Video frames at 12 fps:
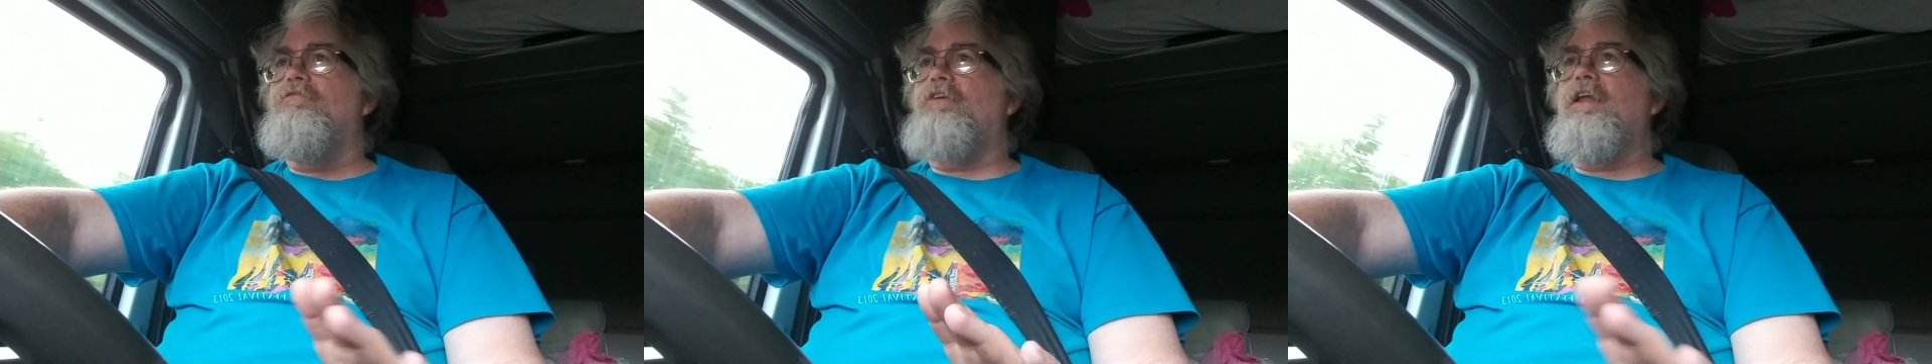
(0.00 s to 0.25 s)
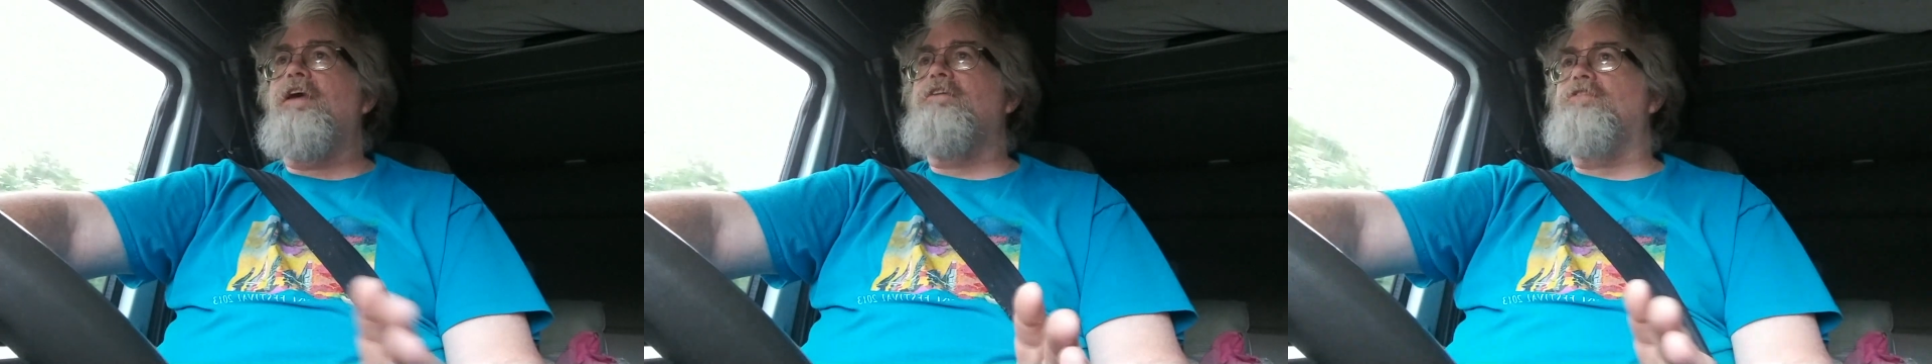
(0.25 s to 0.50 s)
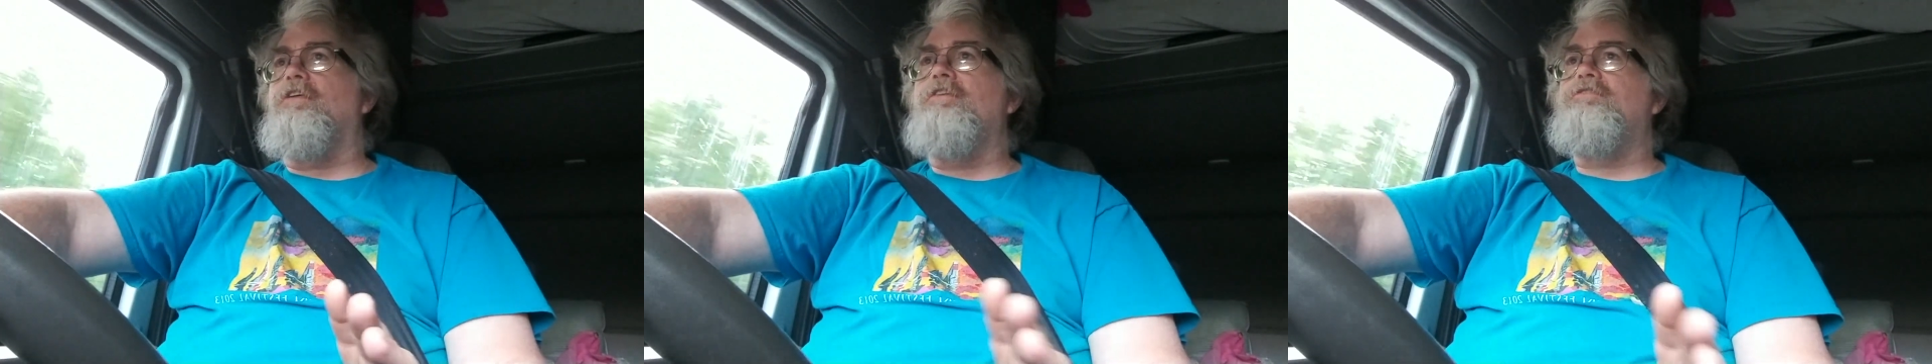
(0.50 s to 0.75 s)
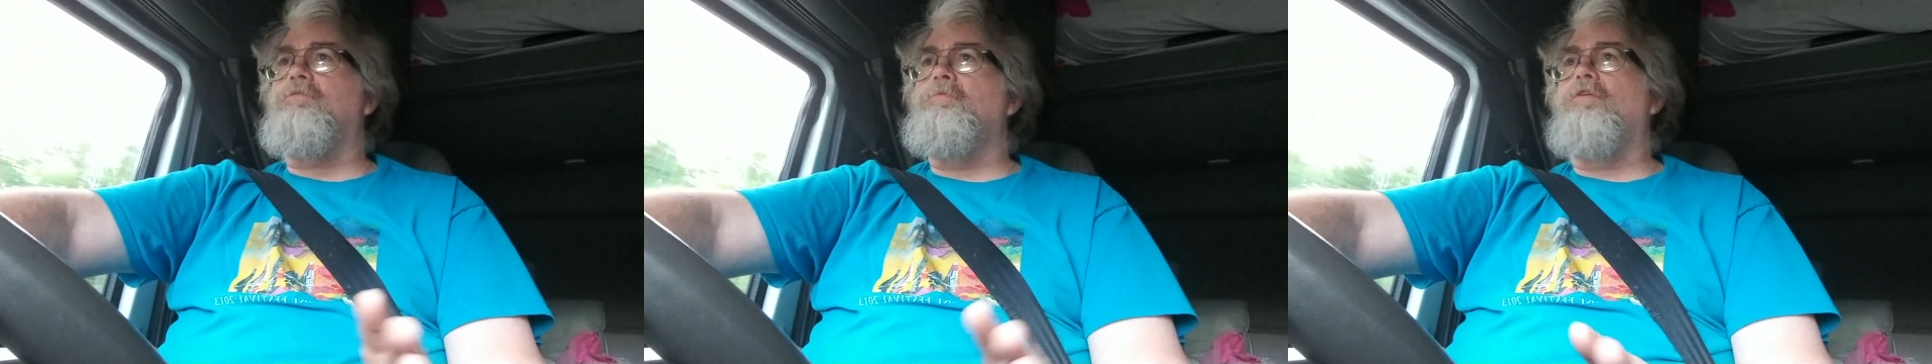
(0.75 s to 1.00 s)
financial
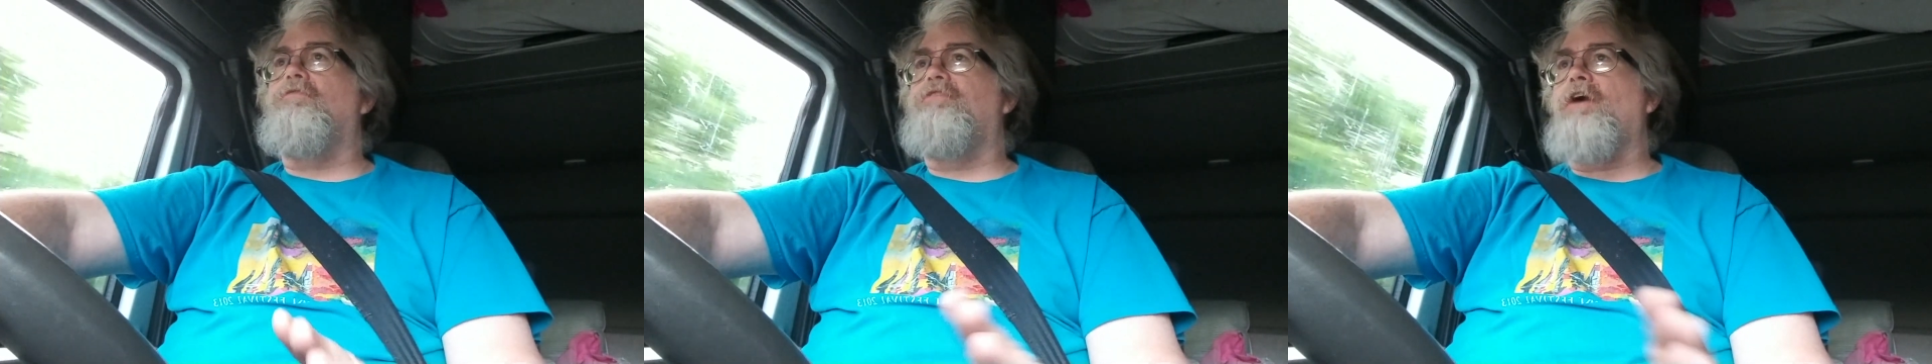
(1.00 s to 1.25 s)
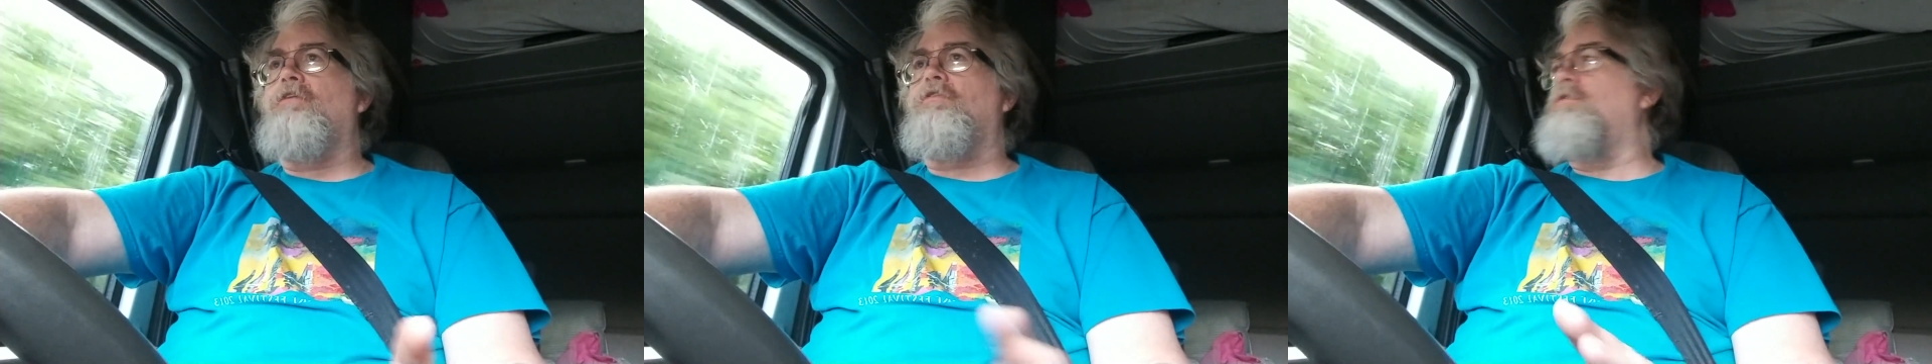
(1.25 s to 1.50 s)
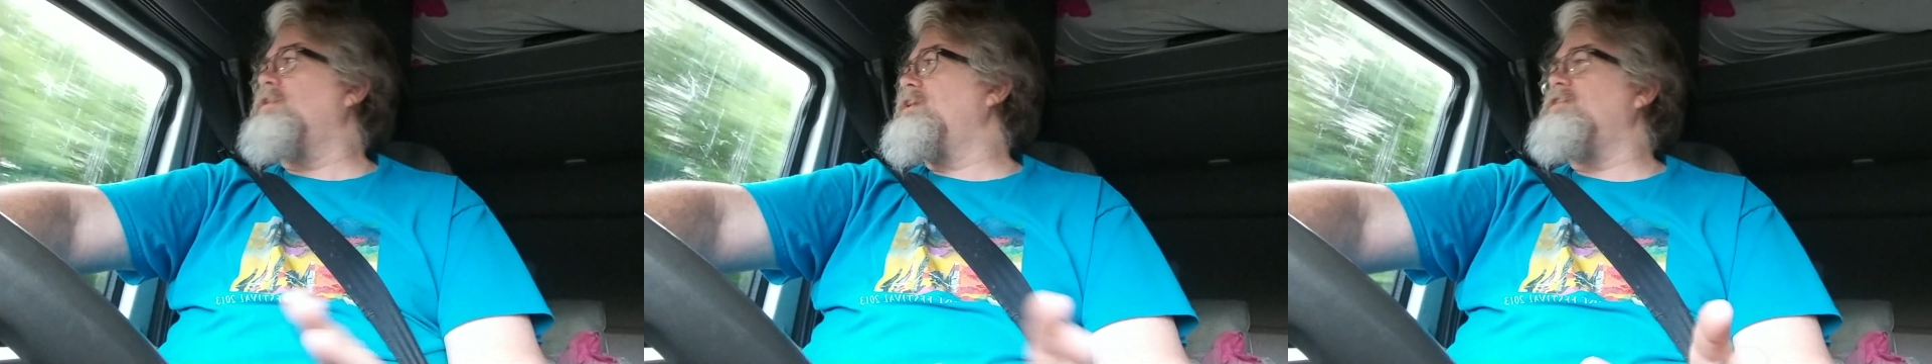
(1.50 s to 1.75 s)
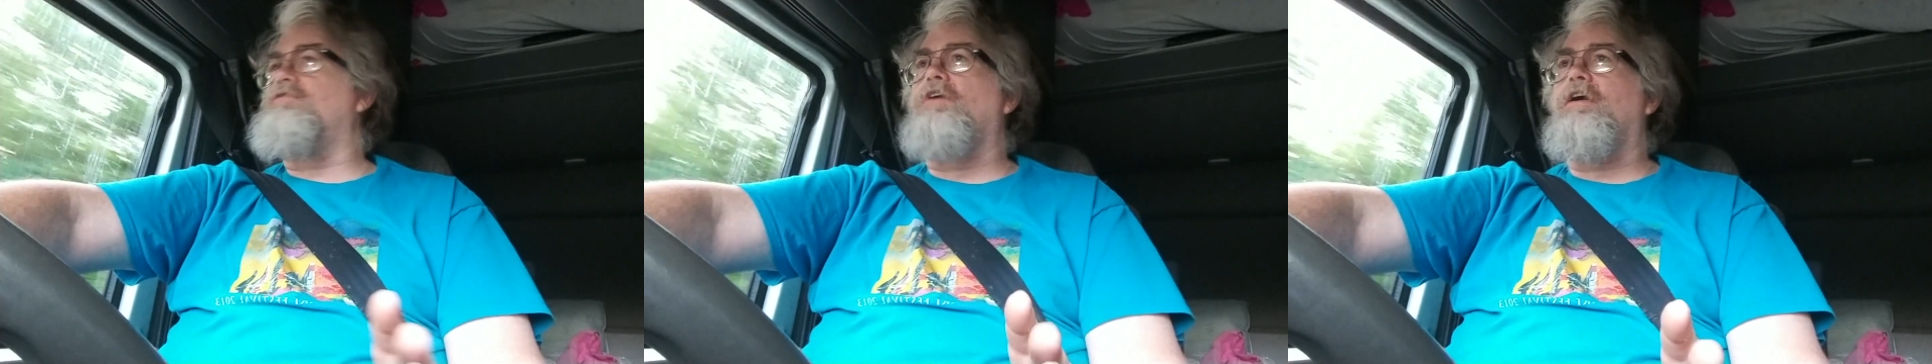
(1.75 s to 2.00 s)
instrument found only
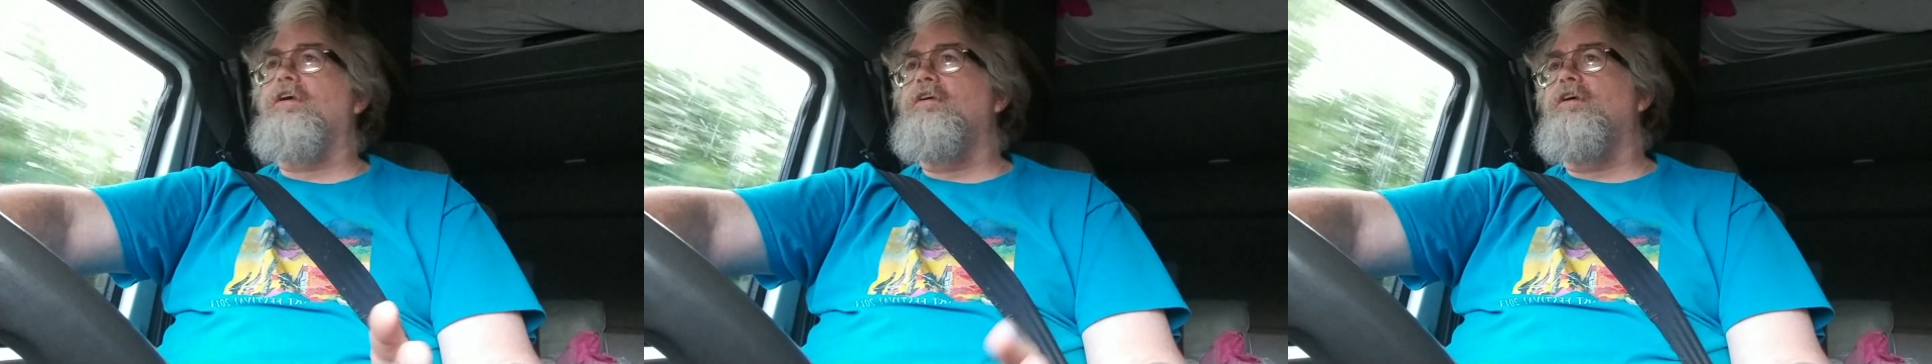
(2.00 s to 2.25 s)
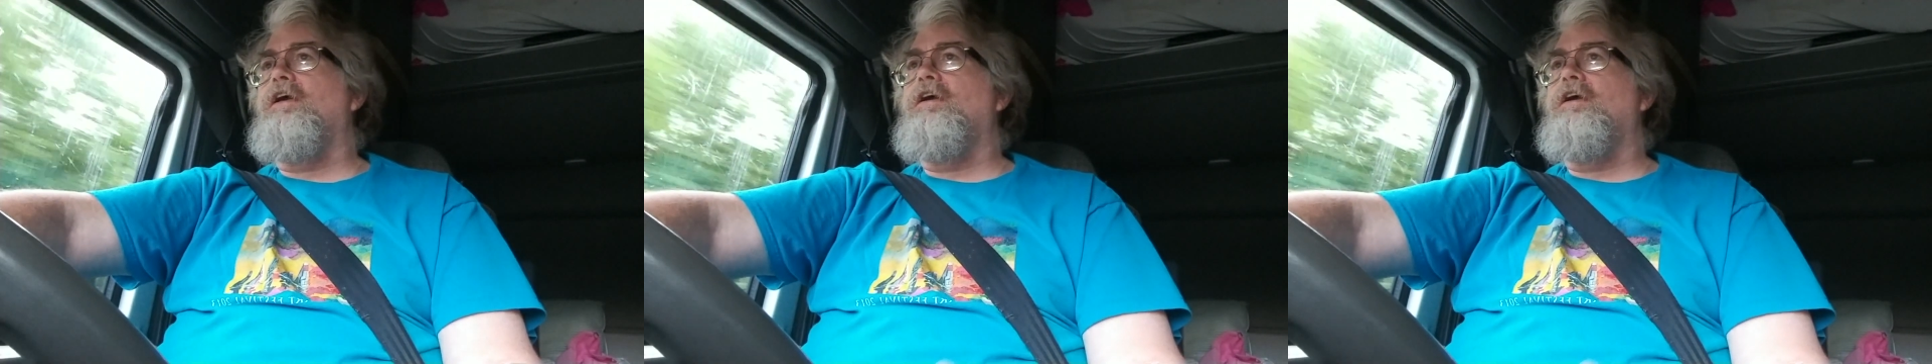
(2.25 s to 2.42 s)
in trucking.